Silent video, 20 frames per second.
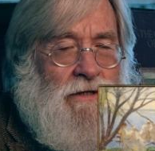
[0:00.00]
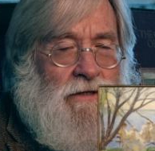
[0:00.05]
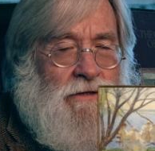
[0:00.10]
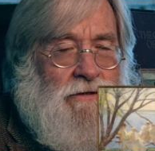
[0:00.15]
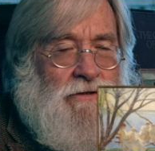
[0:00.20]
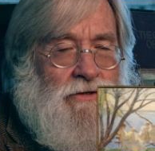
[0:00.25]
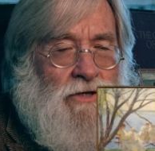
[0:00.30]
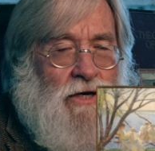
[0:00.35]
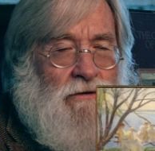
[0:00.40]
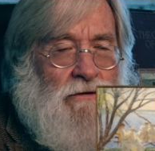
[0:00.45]

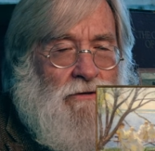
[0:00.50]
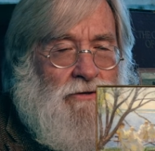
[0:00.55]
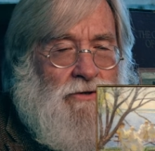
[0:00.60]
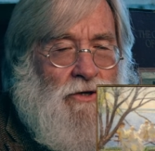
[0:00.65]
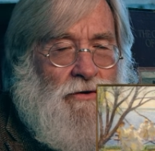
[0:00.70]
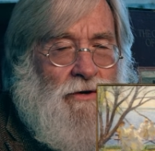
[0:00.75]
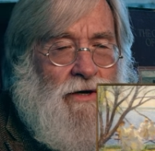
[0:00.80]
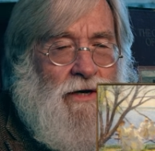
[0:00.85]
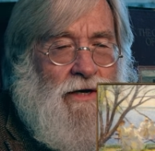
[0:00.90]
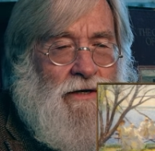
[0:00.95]
The general
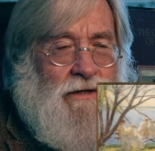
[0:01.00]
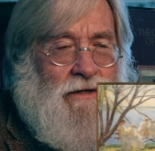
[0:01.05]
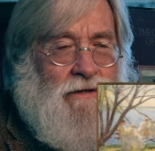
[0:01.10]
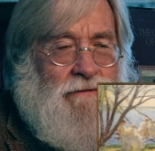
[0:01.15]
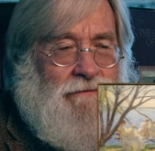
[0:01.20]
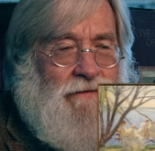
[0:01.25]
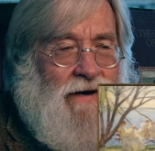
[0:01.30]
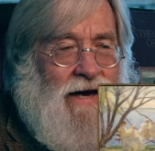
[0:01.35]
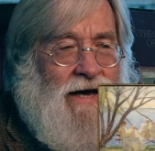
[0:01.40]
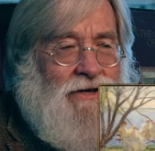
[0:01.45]
tonality
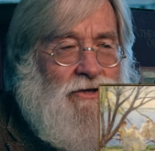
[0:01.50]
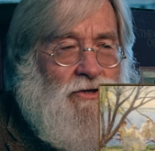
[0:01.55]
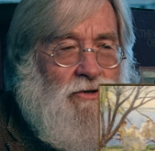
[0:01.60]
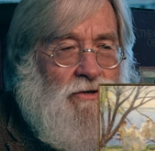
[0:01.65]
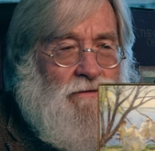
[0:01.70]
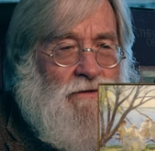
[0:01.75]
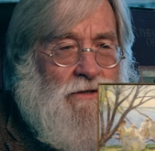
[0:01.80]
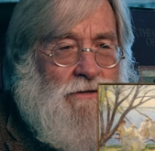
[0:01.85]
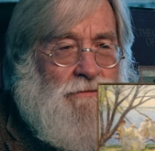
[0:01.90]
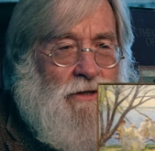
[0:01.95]
of value
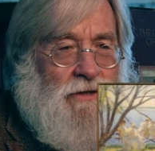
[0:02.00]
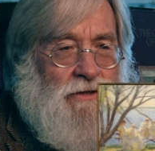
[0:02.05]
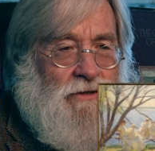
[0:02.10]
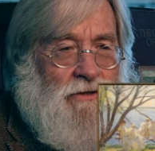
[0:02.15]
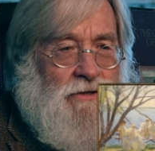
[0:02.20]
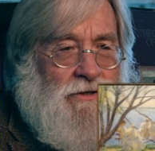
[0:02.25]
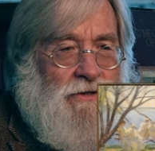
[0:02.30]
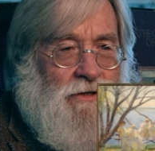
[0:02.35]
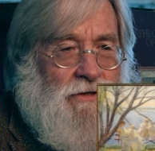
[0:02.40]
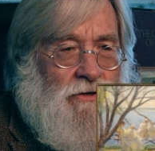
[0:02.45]
of this picture,
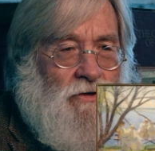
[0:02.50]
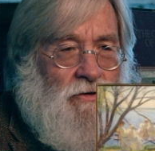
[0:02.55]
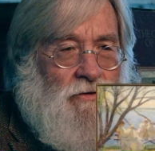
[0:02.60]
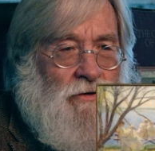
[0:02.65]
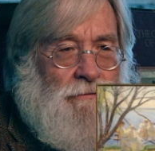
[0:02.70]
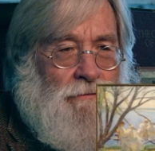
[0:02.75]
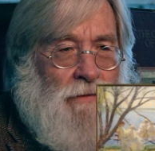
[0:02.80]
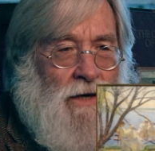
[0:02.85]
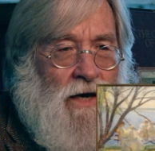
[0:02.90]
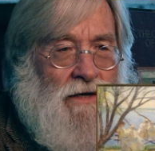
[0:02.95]
you see this
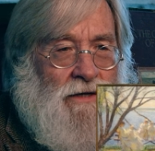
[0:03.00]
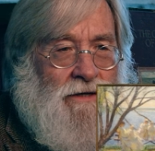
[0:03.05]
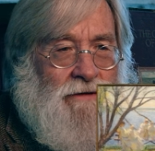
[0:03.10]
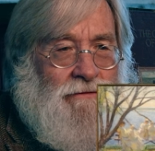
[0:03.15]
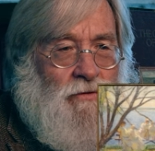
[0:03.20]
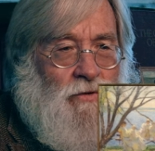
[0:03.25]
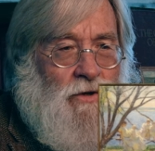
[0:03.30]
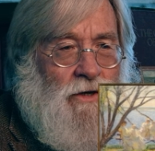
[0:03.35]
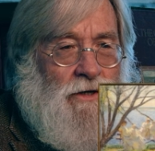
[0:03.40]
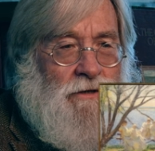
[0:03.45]
whole body
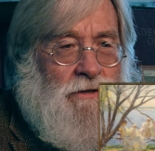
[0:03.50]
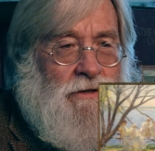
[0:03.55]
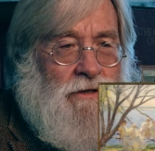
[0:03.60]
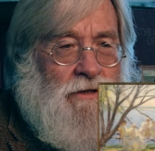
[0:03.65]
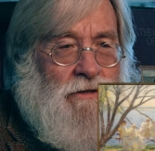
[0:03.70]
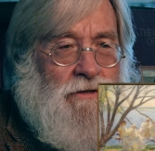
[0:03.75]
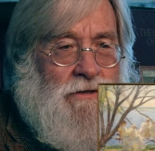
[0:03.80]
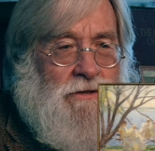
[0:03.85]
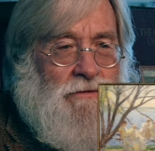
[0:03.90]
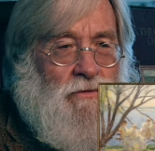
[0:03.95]
of water
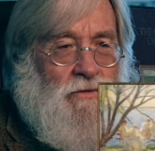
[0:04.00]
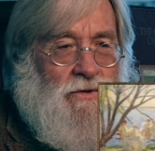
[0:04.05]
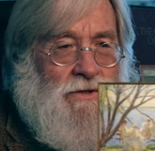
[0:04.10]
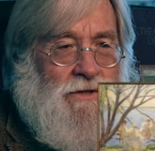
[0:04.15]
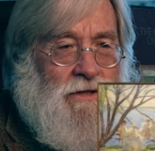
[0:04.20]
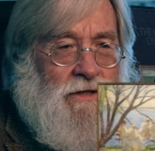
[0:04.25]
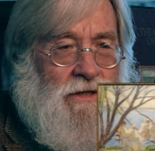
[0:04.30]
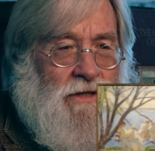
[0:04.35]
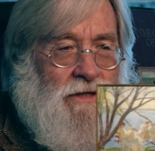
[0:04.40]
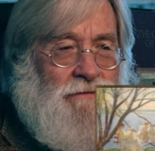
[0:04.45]
here is
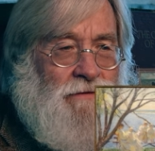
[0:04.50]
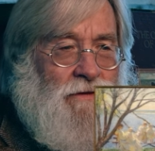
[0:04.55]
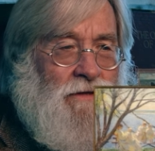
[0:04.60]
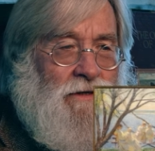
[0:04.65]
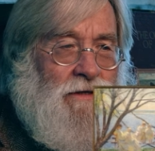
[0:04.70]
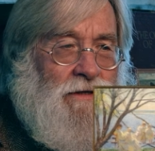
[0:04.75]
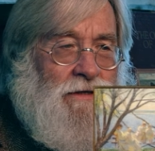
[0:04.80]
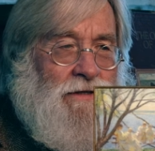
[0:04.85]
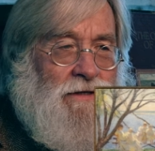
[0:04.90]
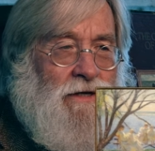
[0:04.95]

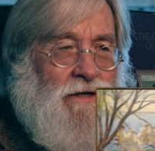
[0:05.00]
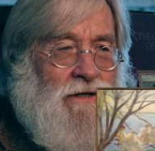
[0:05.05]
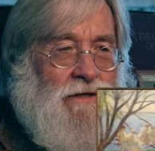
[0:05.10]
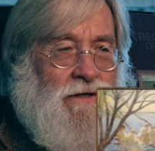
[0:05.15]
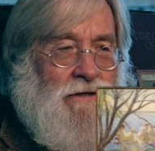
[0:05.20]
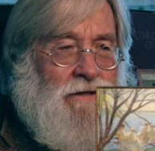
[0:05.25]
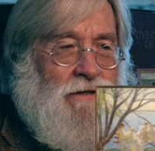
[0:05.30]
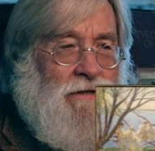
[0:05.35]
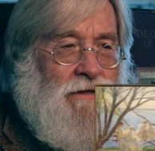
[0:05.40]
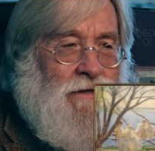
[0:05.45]
significantly
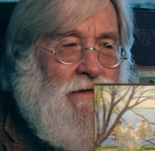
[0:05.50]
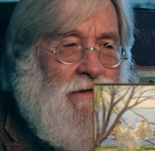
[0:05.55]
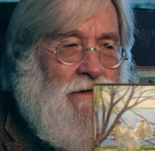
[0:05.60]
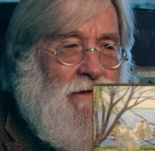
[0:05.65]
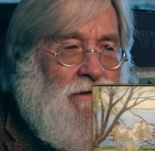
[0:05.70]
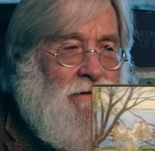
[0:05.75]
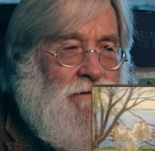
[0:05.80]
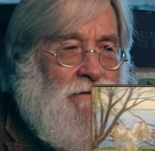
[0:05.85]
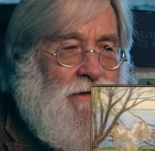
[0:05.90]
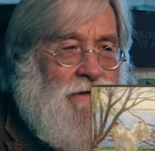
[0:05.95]
darker
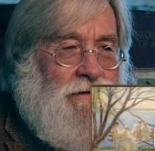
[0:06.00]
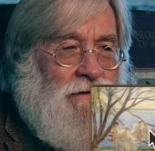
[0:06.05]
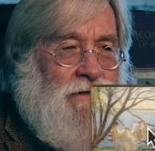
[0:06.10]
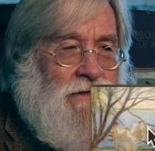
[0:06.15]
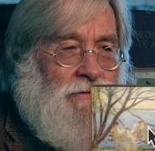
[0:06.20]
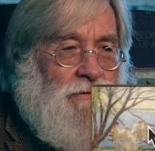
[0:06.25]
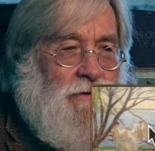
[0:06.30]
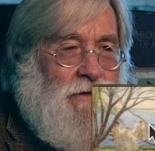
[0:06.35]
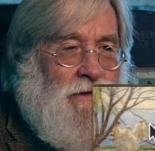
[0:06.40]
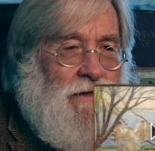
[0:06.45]
than
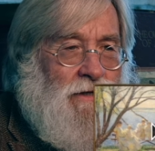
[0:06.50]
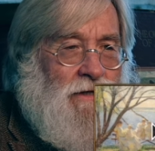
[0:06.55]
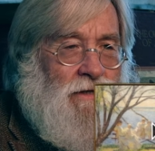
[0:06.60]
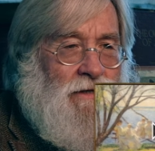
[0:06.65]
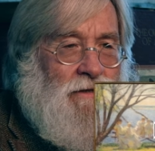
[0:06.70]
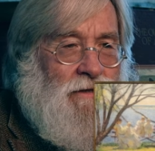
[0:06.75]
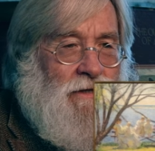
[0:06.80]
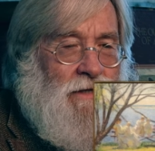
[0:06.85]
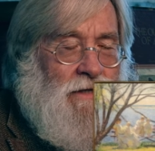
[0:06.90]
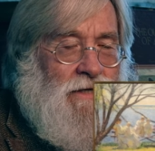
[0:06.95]
this one
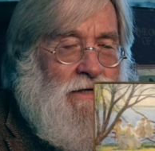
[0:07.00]
here.